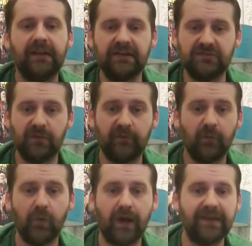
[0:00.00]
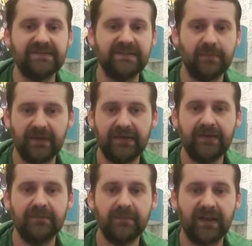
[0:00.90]
into a
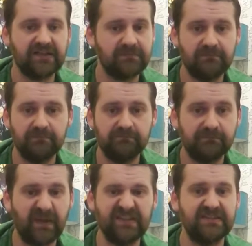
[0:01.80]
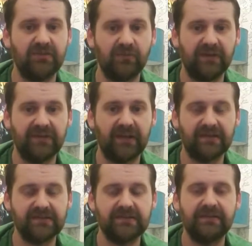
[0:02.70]
480p. That's basically all it
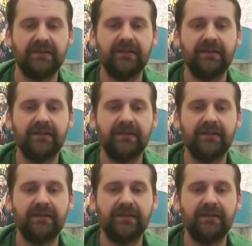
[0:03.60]
does.